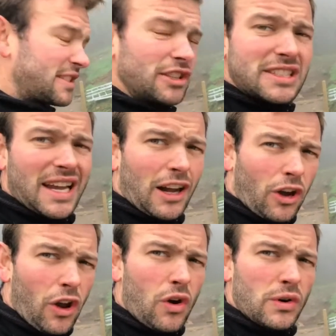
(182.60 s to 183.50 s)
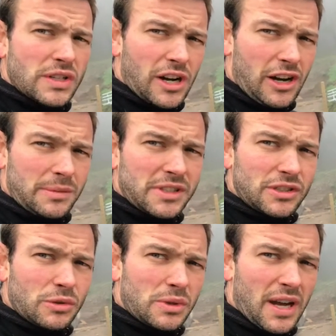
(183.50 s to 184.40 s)
Did take a long time because
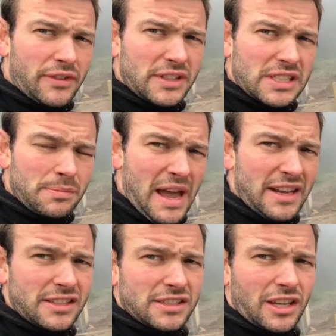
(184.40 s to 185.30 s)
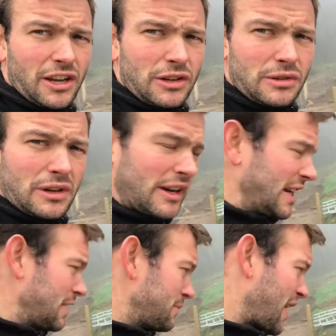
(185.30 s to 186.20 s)
it's all covered in cement, so
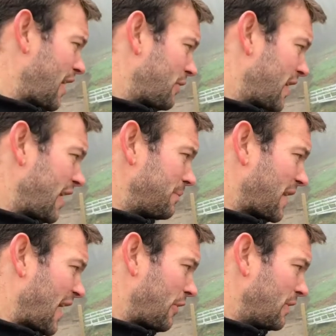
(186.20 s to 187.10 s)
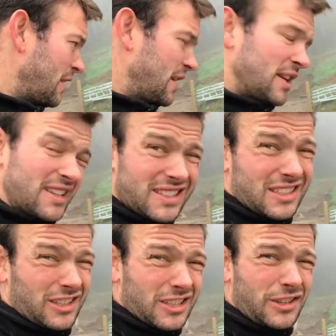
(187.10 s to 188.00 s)
cleaning them down, cutting them down,
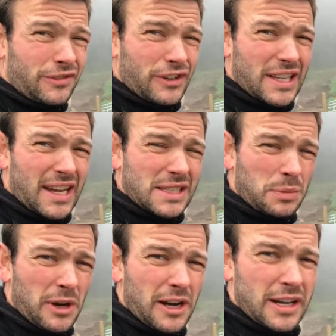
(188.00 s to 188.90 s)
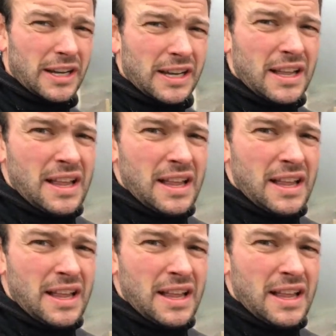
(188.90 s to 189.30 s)
it's like 2-3 days work.